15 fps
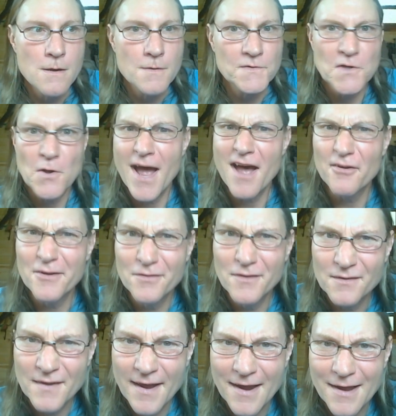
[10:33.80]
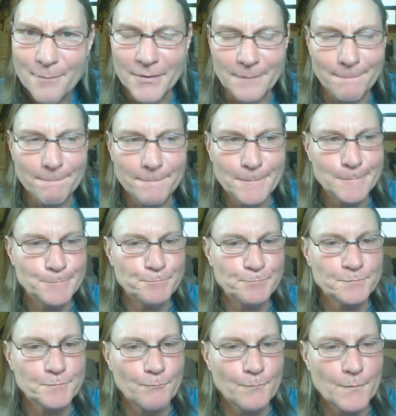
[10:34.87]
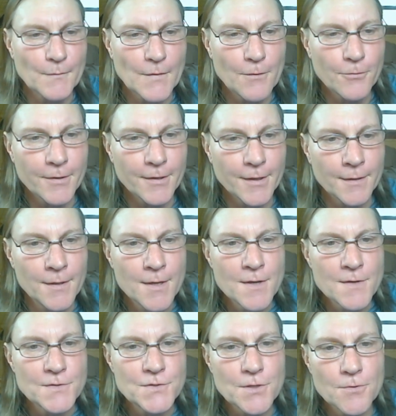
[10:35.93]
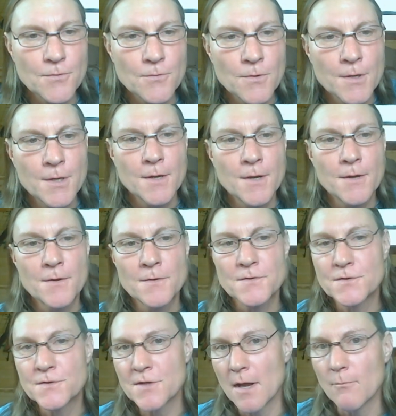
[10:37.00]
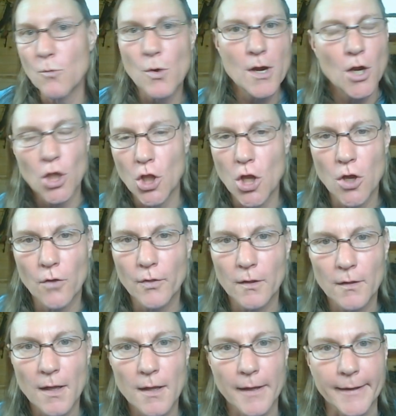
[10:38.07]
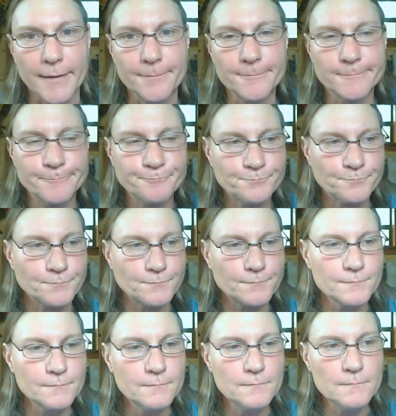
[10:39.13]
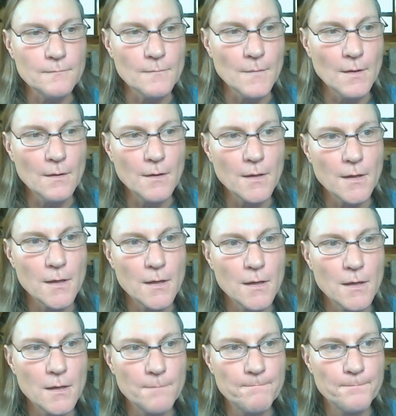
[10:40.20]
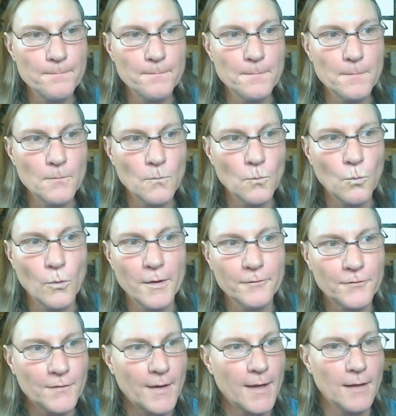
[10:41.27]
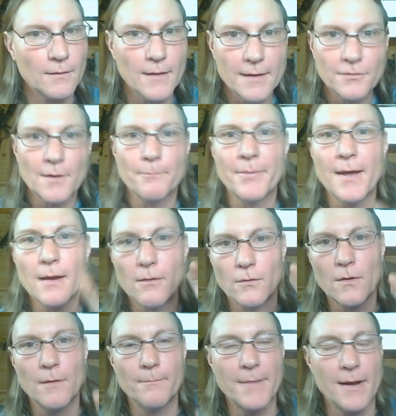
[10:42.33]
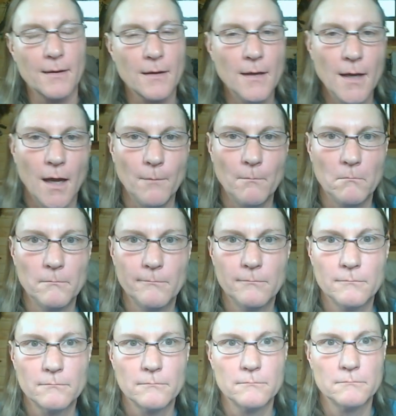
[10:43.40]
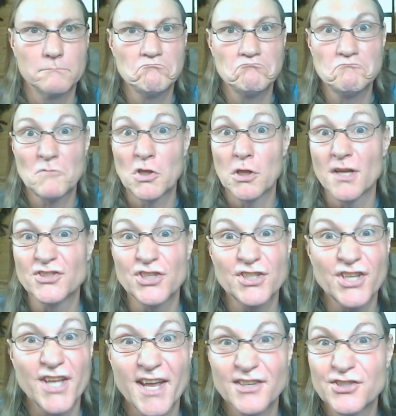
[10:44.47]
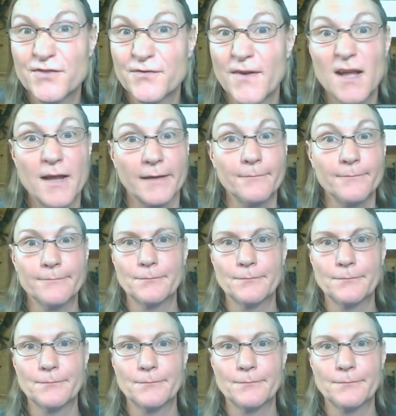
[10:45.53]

So how did this happen? Okay, so somewhere along the line, uh, once I let the pedal come back up, clutch engaged fine.